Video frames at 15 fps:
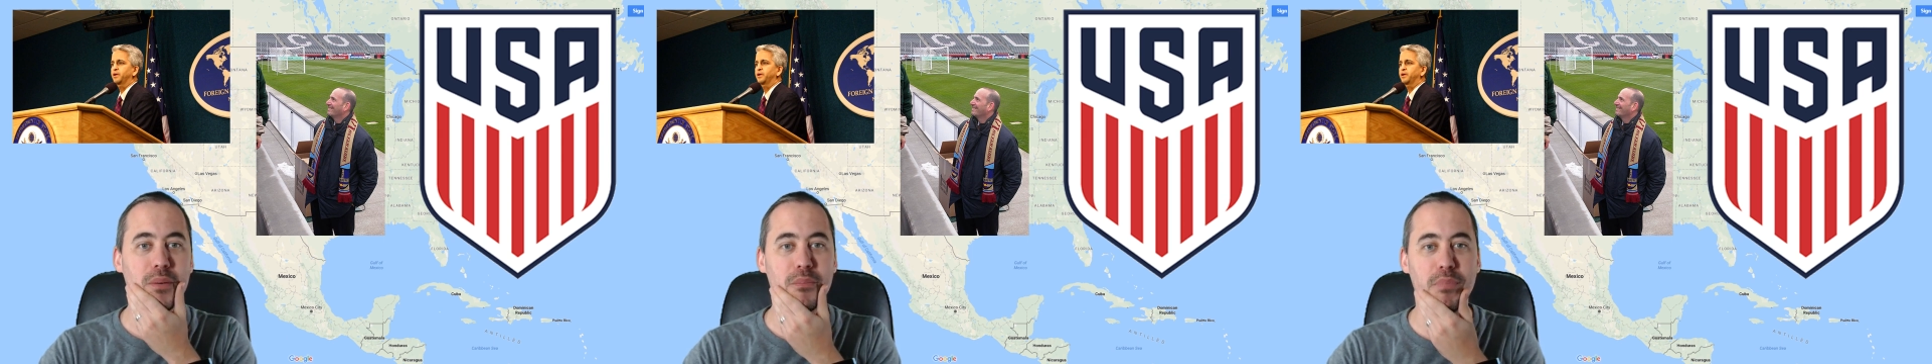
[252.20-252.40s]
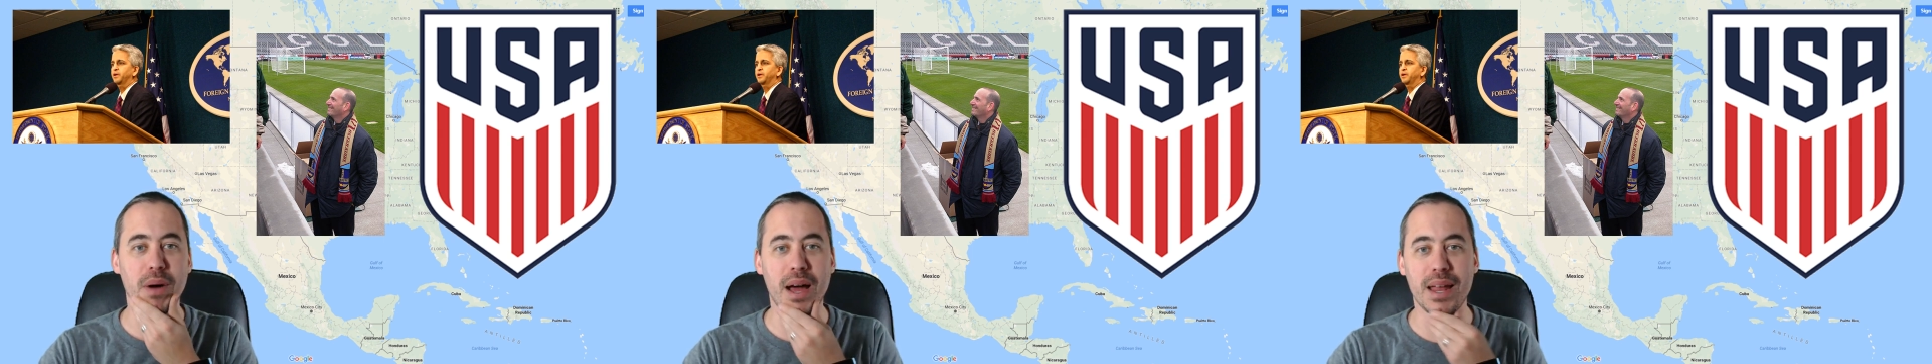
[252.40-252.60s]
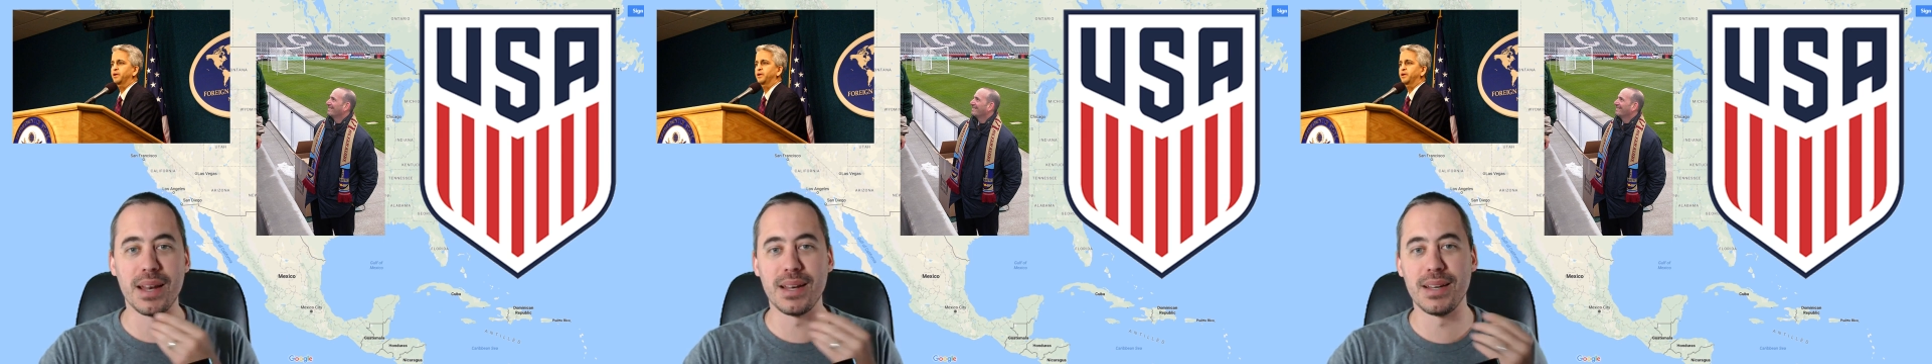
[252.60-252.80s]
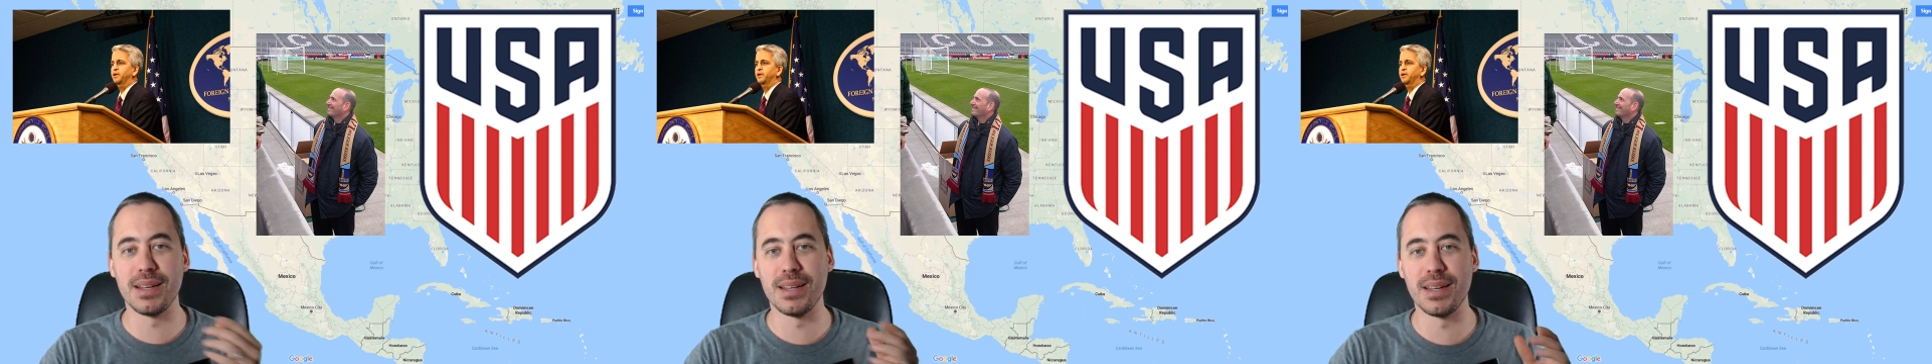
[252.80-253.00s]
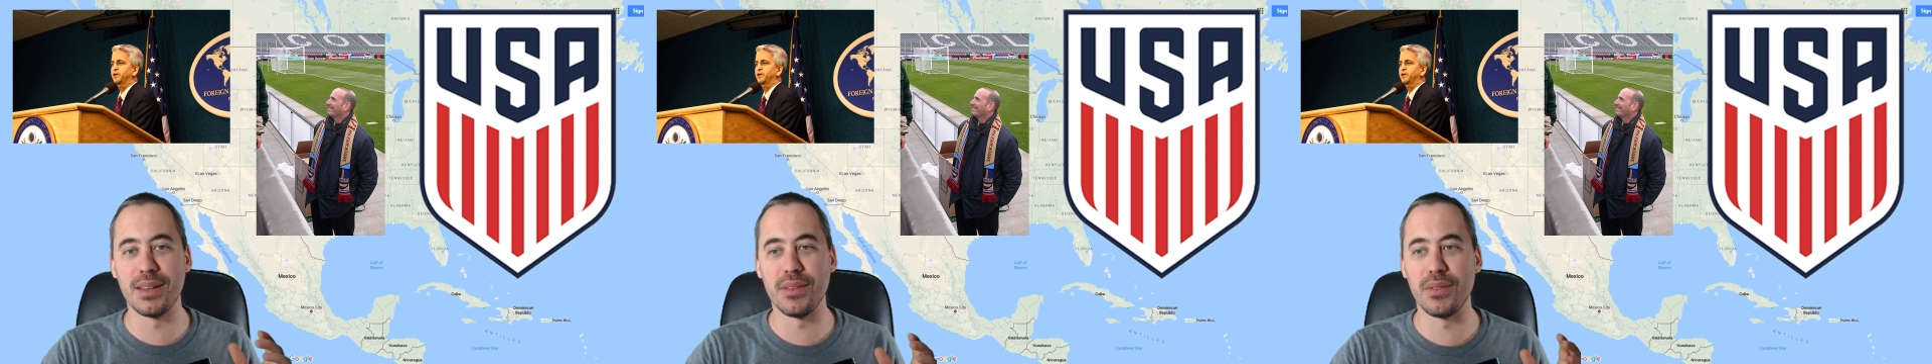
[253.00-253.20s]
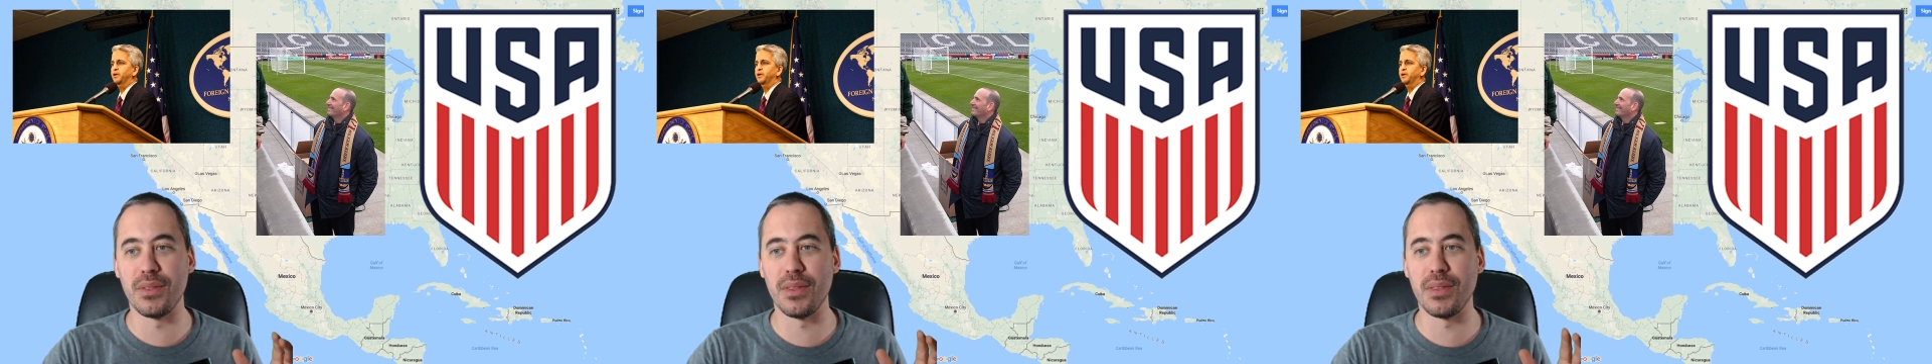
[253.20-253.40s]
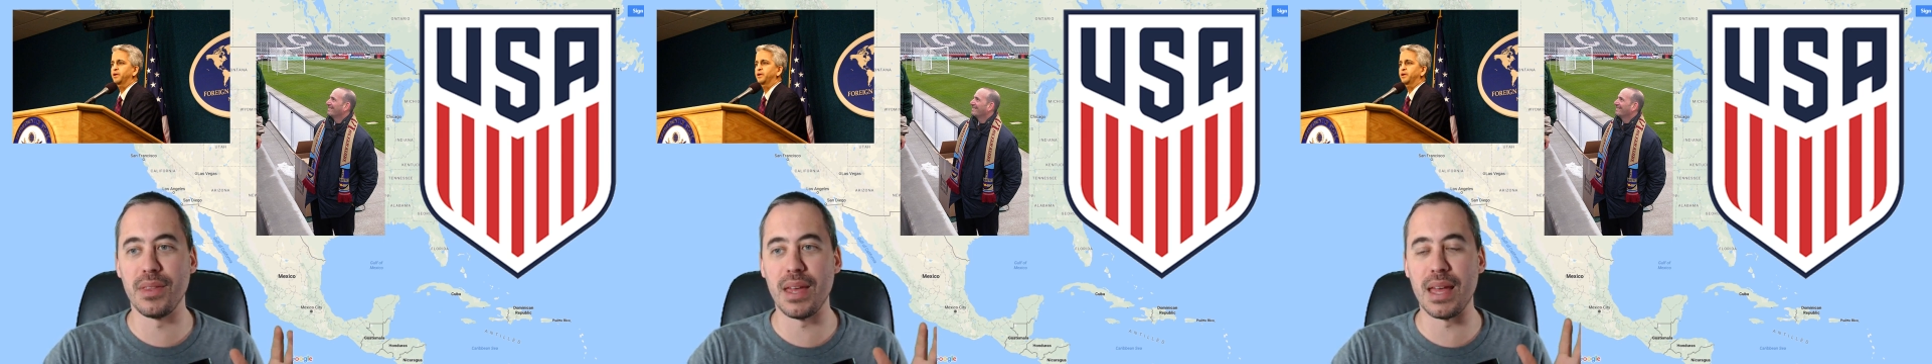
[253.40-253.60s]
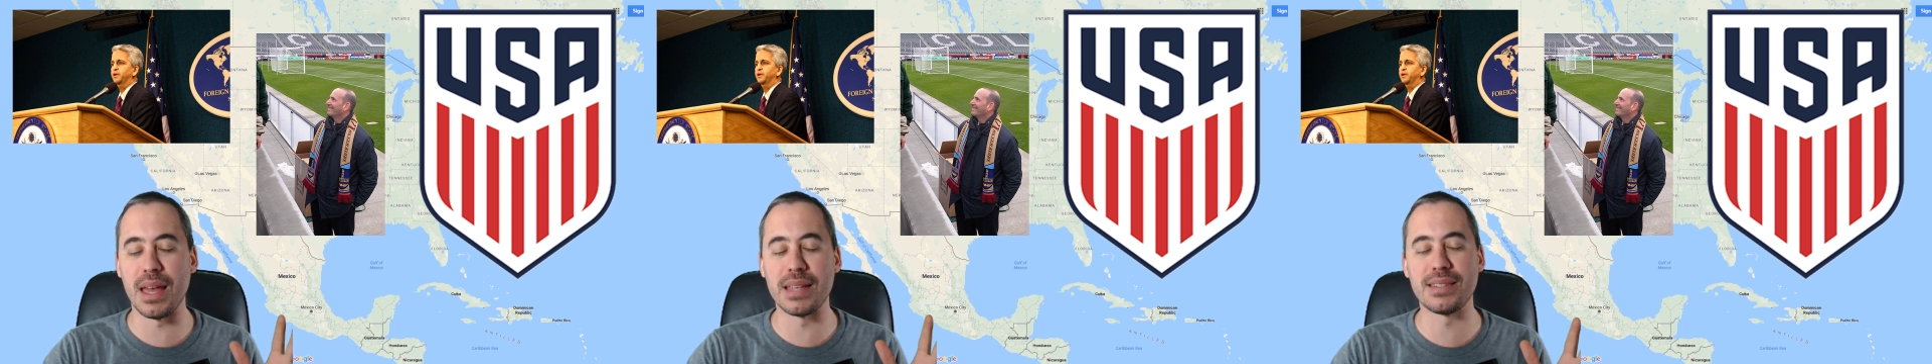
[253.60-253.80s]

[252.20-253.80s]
but it,